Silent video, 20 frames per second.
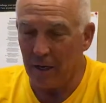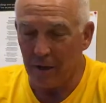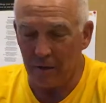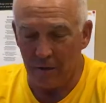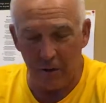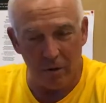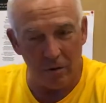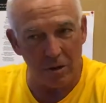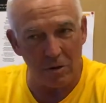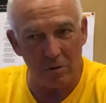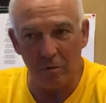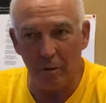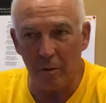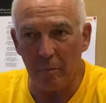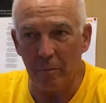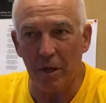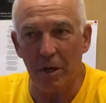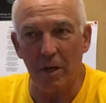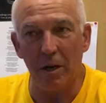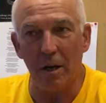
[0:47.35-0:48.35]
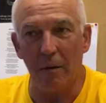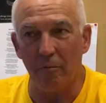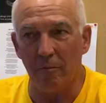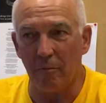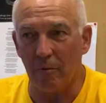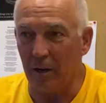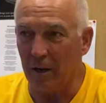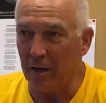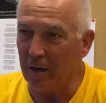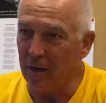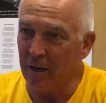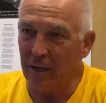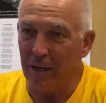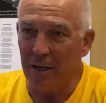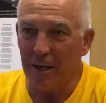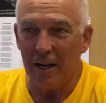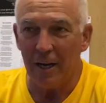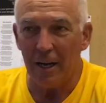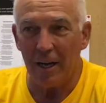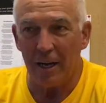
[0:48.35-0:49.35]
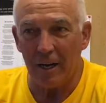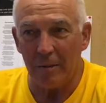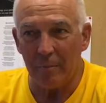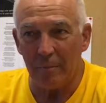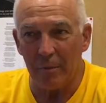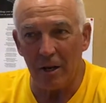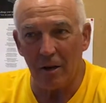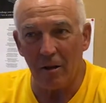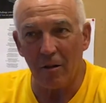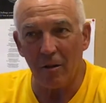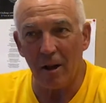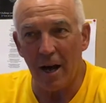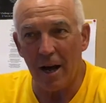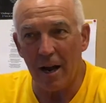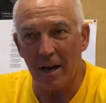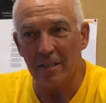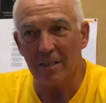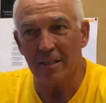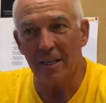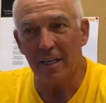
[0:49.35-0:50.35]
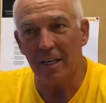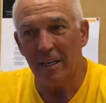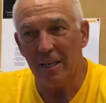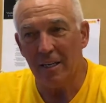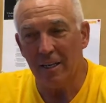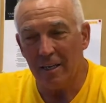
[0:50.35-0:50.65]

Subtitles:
They're extremely good up front. And, in all honesty,